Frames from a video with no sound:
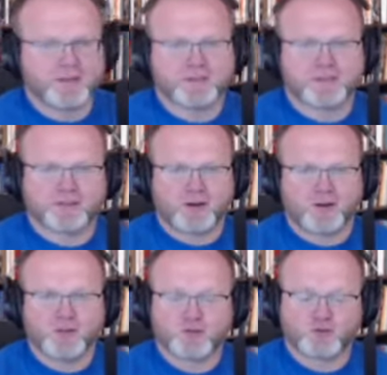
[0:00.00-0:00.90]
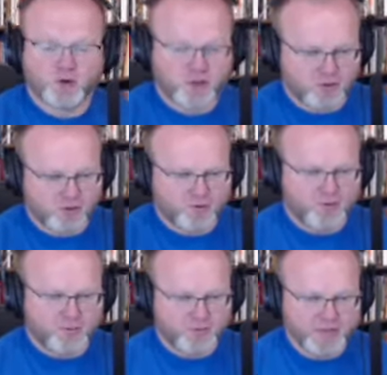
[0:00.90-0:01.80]
necessarily structured
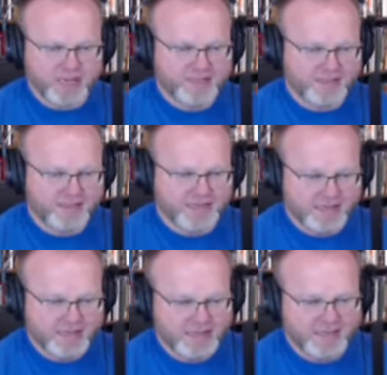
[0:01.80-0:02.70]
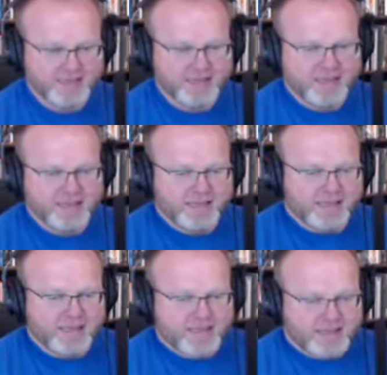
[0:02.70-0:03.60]
from day to day.
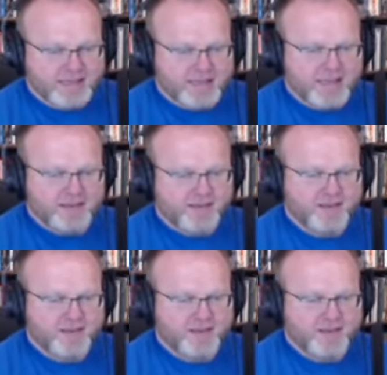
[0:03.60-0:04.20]
Yeah,